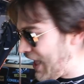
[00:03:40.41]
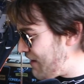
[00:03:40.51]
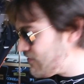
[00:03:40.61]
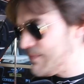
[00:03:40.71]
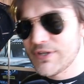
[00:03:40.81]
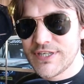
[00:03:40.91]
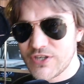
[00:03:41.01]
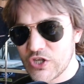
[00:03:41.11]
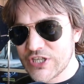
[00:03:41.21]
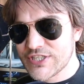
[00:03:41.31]
Everybody's
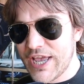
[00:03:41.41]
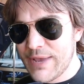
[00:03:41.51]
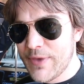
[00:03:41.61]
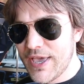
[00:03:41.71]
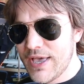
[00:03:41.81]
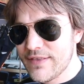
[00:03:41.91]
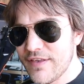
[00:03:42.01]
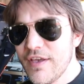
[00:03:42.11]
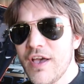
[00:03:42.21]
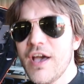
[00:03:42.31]
got the same
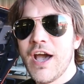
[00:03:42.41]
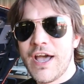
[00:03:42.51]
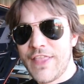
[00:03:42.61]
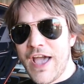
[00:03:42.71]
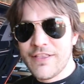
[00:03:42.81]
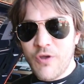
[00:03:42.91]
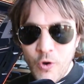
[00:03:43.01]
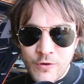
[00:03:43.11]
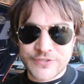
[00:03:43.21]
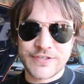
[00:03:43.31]
kit, and that
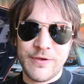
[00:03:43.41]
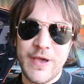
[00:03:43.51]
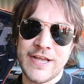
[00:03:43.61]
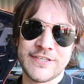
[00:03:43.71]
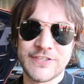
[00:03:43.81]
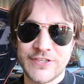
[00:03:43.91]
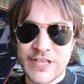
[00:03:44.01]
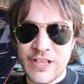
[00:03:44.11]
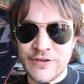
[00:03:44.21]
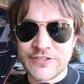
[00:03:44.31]
also adds to the
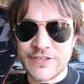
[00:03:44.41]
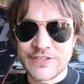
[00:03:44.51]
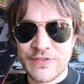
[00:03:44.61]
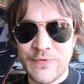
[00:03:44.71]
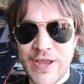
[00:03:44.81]
closeness of the